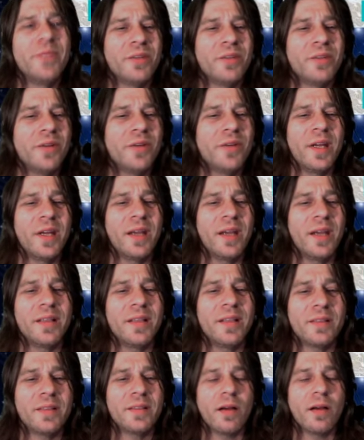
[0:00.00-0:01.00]
you know,
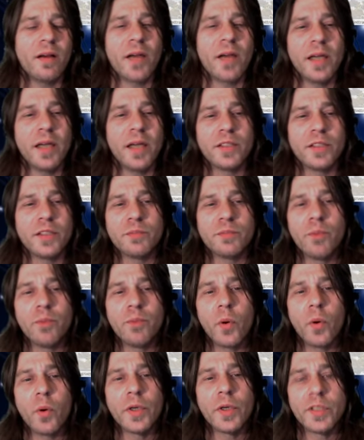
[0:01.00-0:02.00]
and this is all kind of just
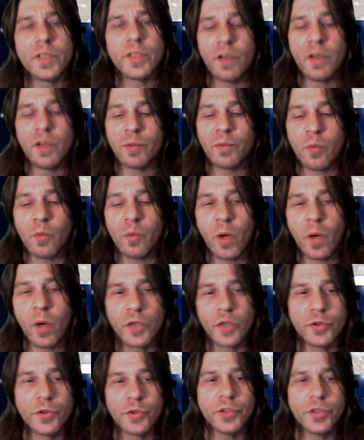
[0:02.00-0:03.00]
boring stuff, but
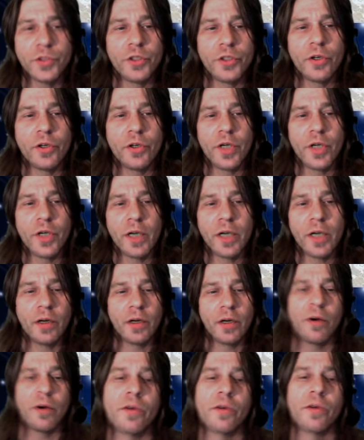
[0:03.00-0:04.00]
Wall Street Journal had
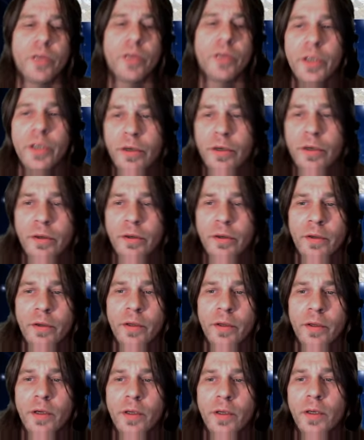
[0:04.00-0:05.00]
an article here.
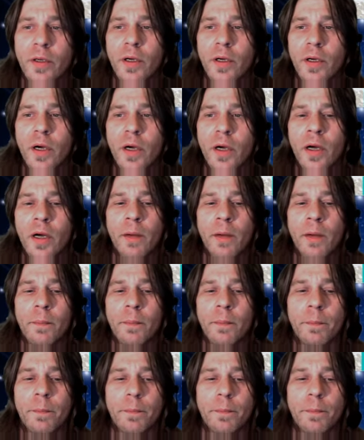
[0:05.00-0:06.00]

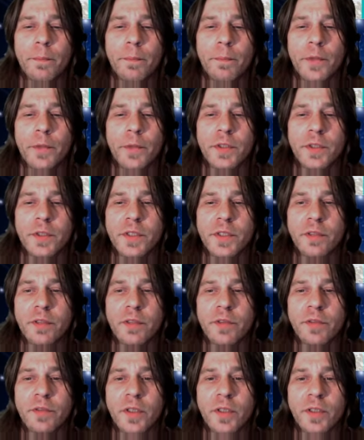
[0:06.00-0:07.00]
Let's see
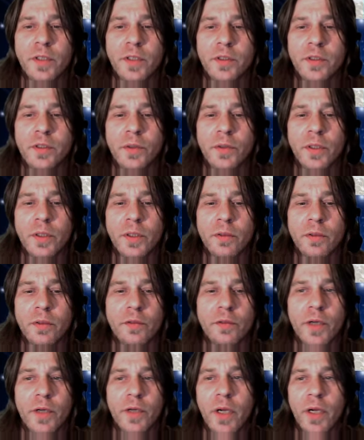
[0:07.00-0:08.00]
if it gets to it,
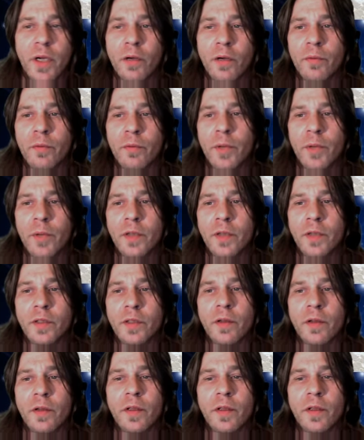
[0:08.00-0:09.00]
or if I got to go
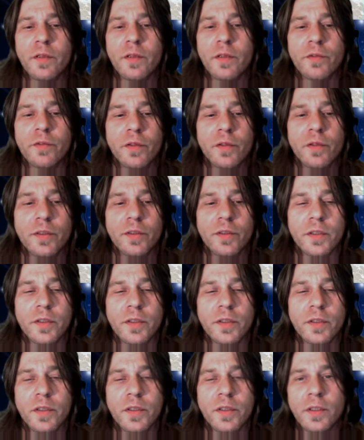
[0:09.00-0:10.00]
past all this first.
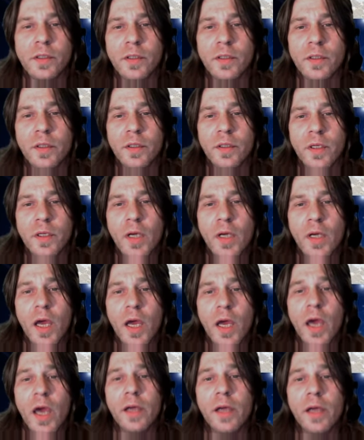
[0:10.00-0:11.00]
Let's see.
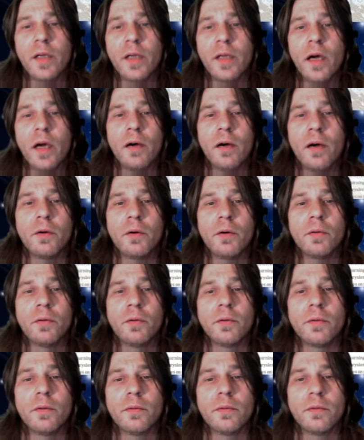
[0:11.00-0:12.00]
Act now.
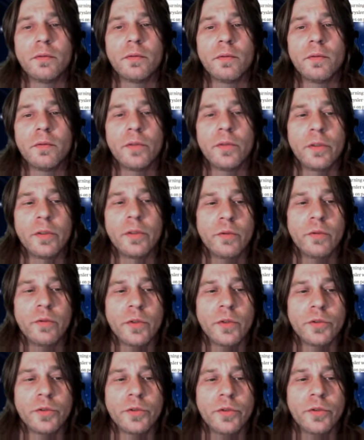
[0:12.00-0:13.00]
Order
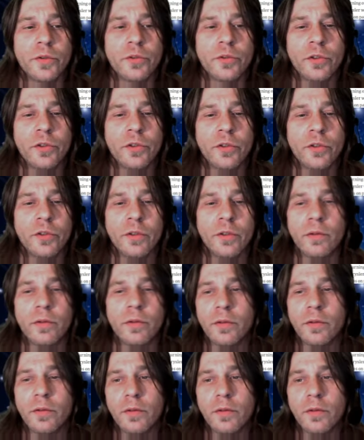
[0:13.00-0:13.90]
Wall Street Journal.